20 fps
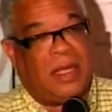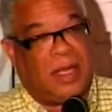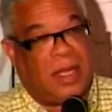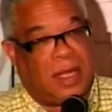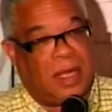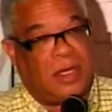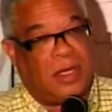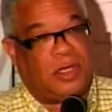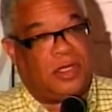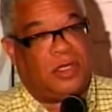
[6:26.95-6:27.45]

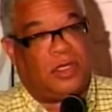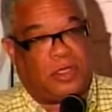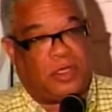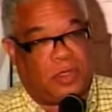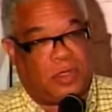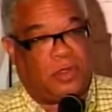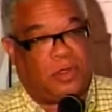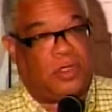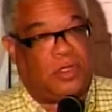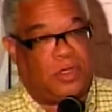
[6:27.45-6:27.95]
and to, to,
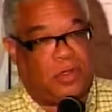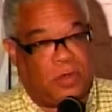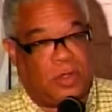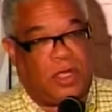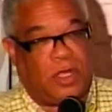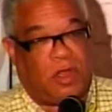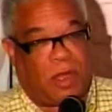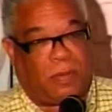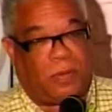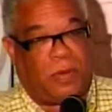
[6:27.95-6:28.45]
to do the
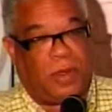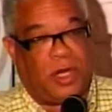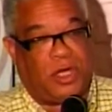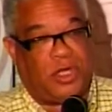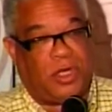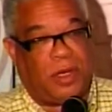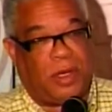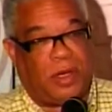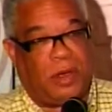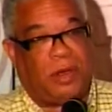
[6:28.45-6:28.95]

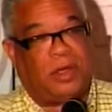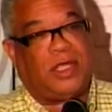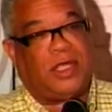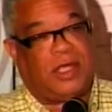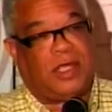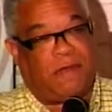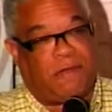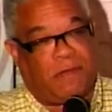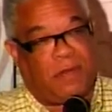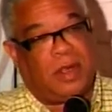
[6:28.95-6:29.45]
operation there, to
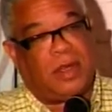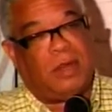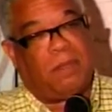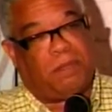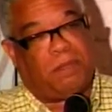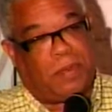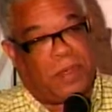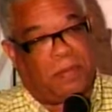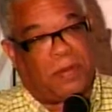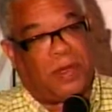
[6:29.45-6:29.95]
give
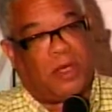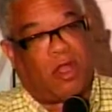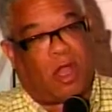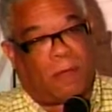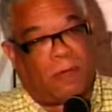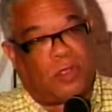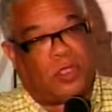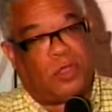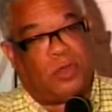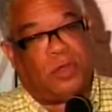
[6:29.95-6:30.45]
people the
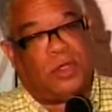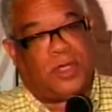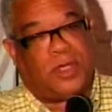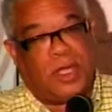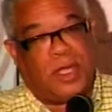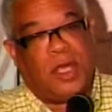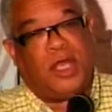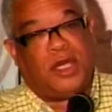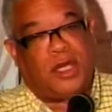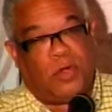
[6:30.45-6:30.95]
opportunity
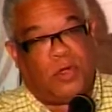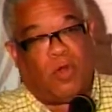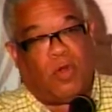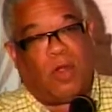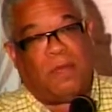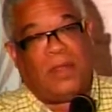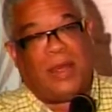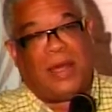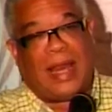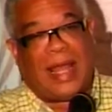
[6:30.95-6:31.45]
to go
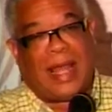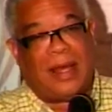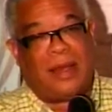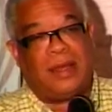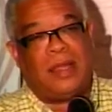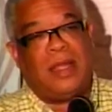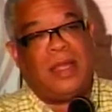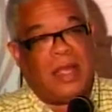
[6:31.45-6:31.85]
up the ladder